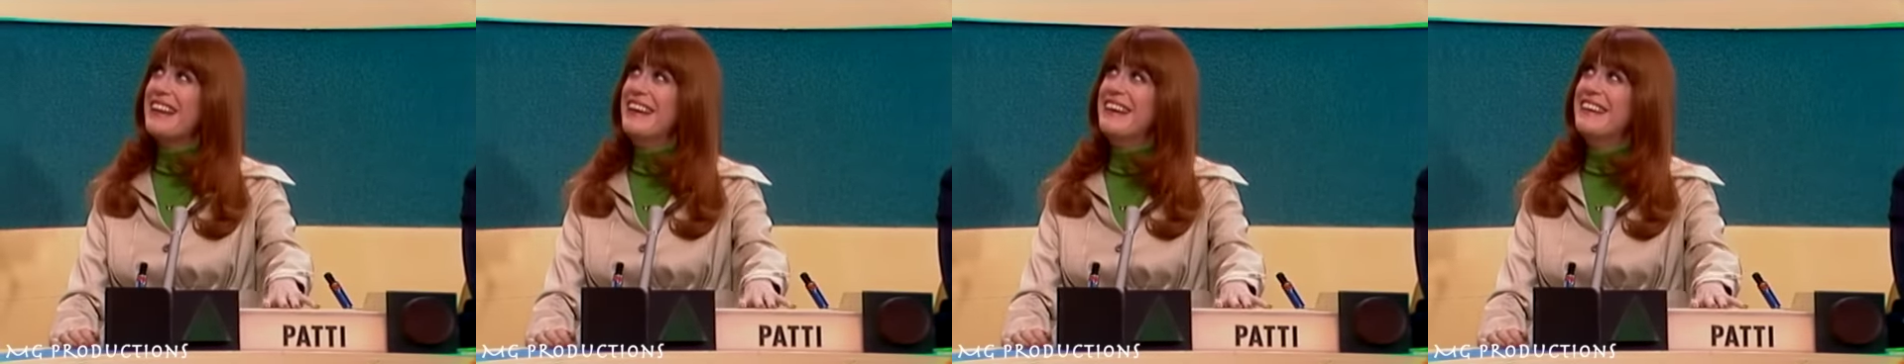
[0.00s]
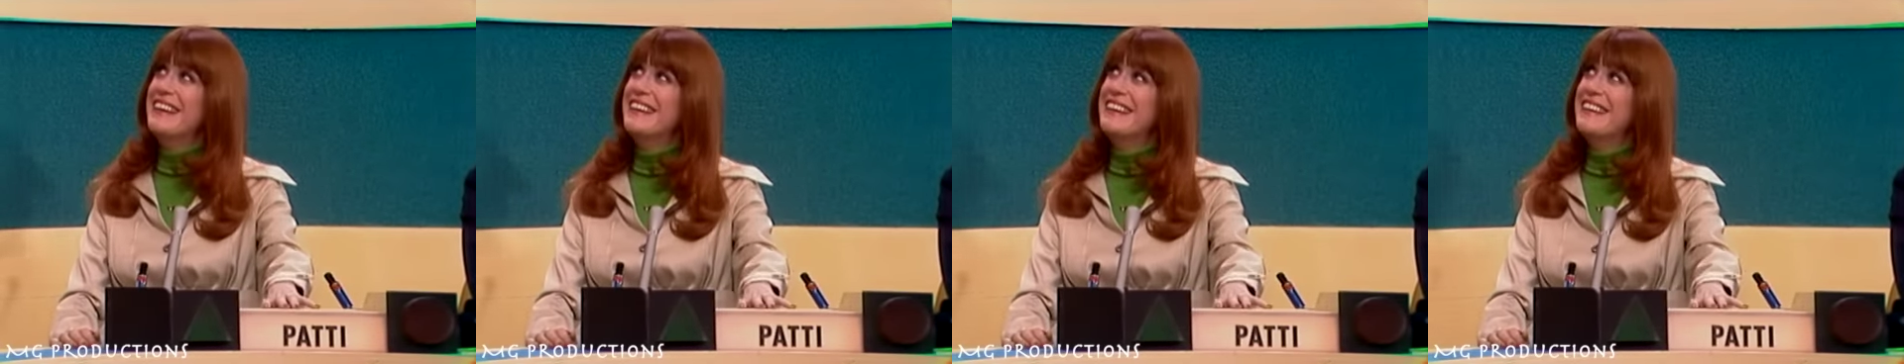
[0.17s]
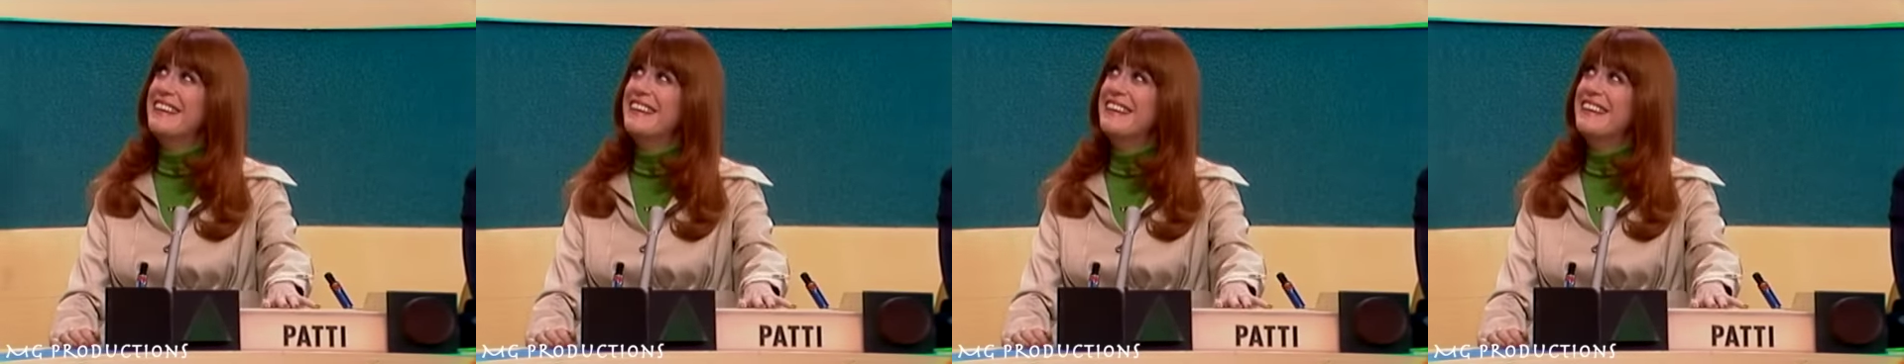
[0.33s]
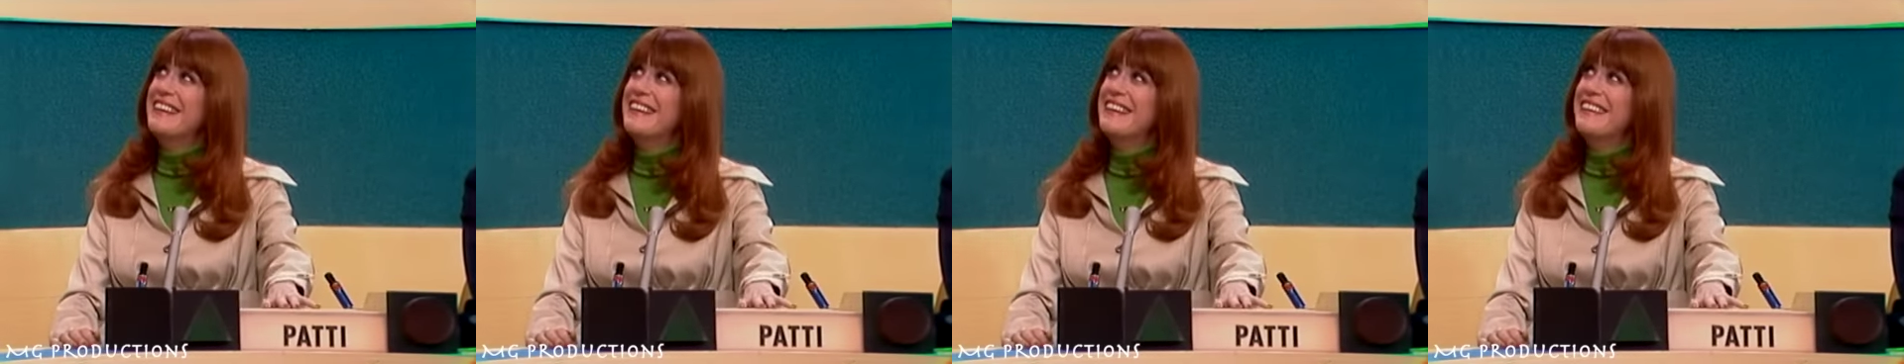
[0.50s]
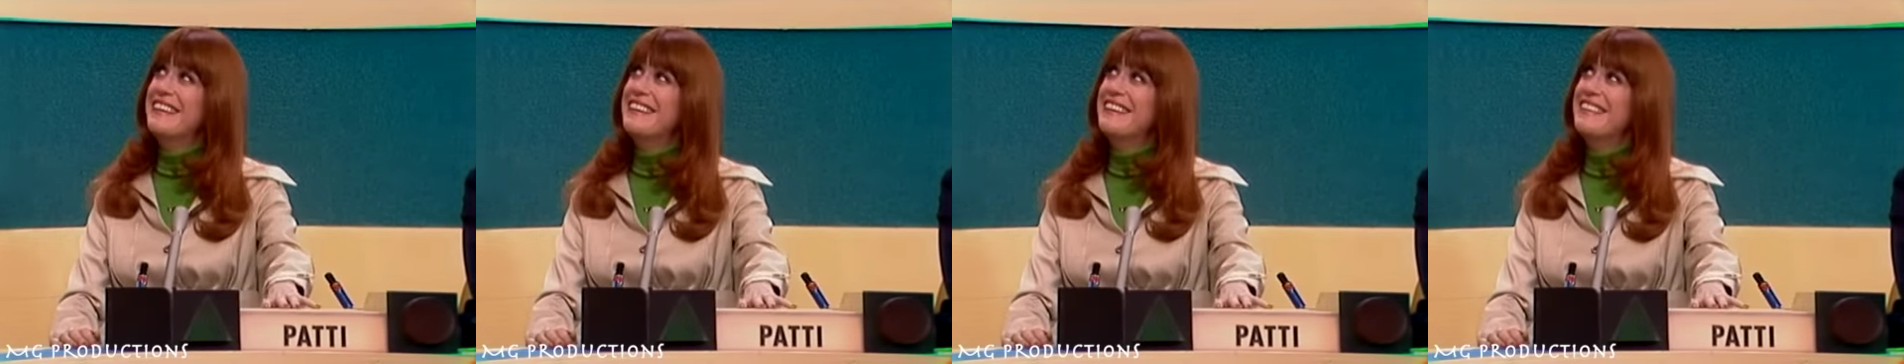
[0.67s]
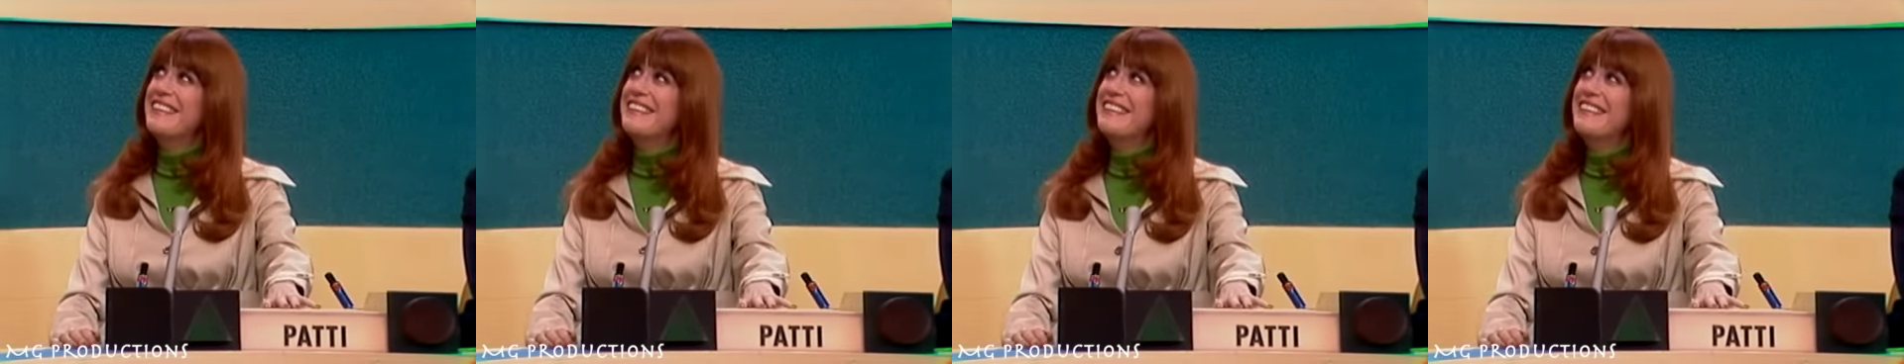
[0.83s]
well, yes,
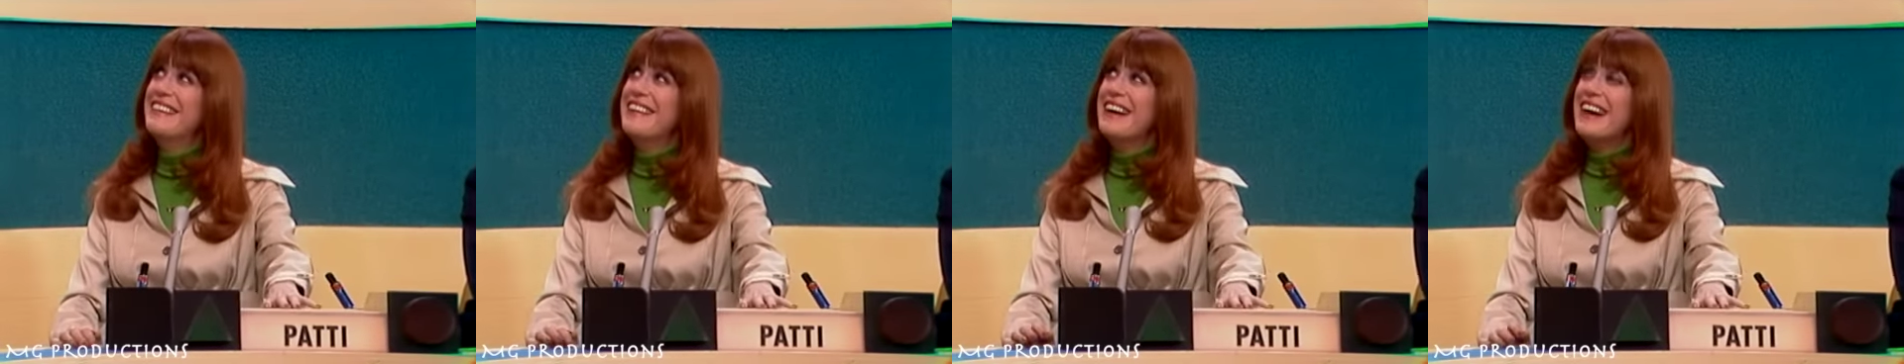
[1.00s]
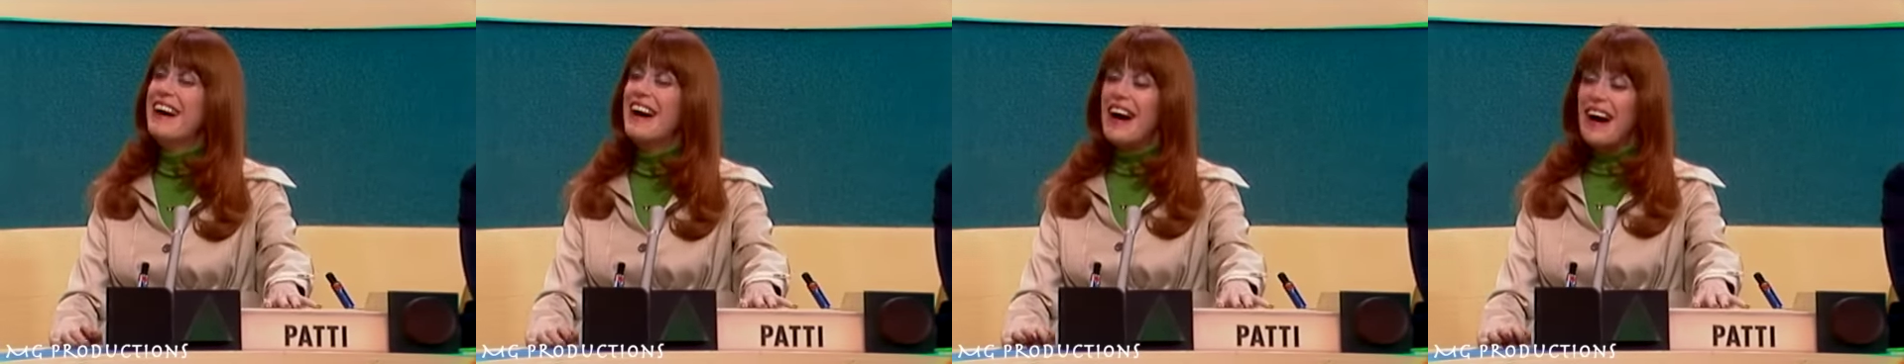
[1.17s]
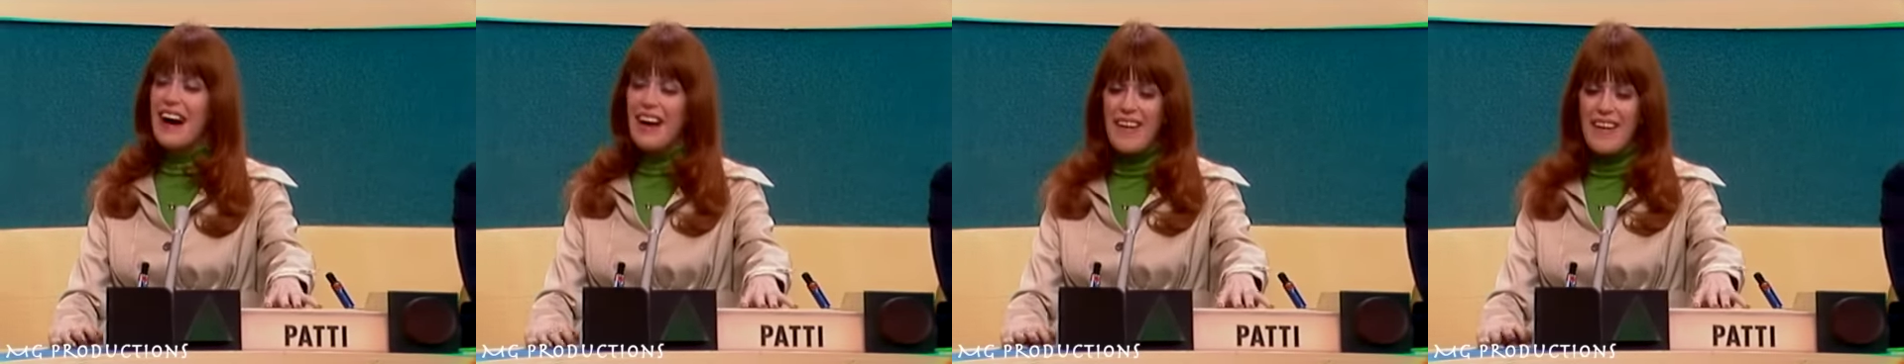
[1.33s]
you would. Oh,